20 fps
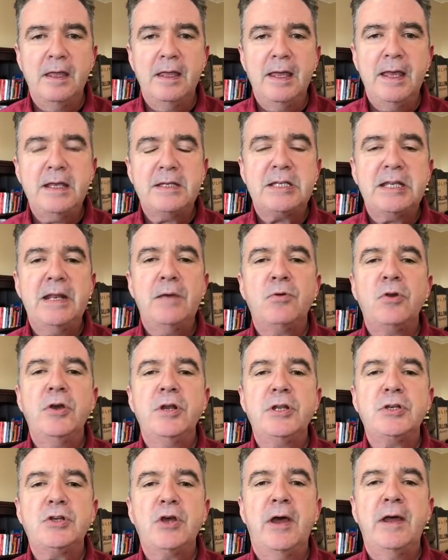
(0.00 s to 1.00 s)
Hey, today we're going
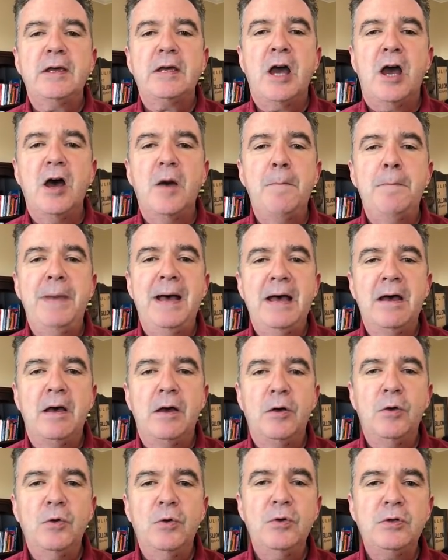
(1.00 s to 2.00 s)
to talk
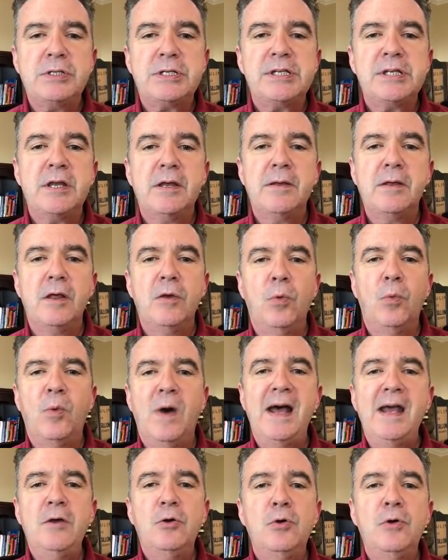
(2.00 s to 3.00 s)
about
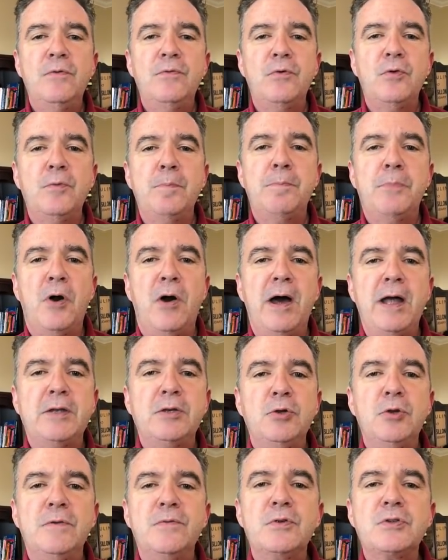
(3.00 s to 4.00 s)
why overbought
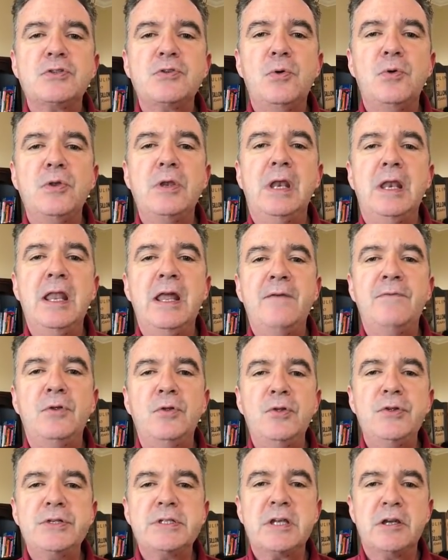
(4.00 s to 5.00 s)
and oversold
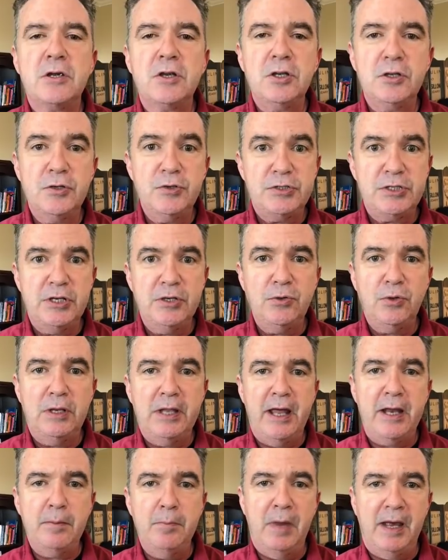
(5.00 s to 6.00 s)
levels are losing you a
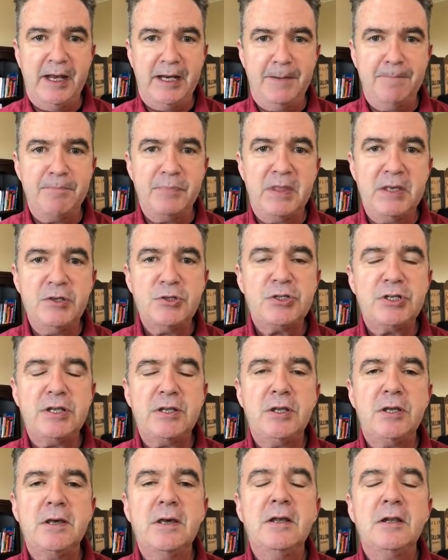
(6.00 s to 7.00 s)
lot of money. They used
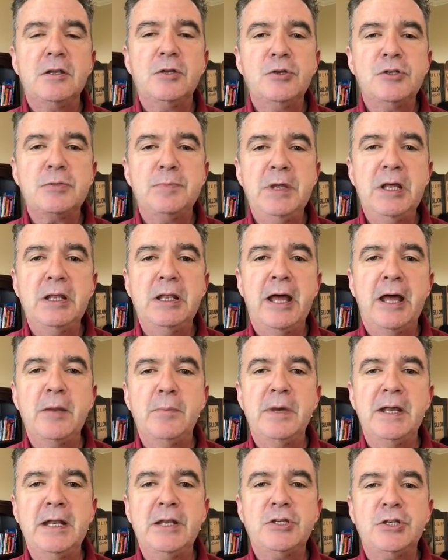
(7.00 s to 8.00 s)
to lose me a lot
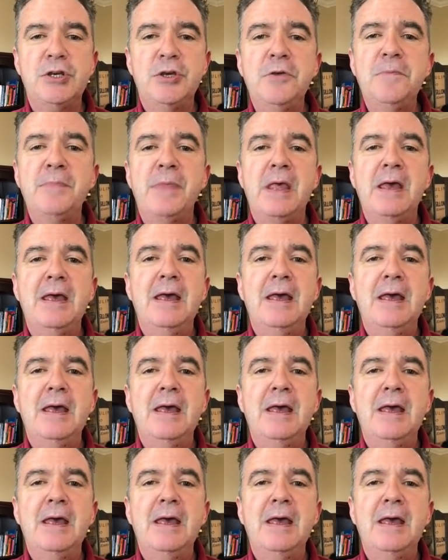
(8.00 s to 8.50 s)
of money too,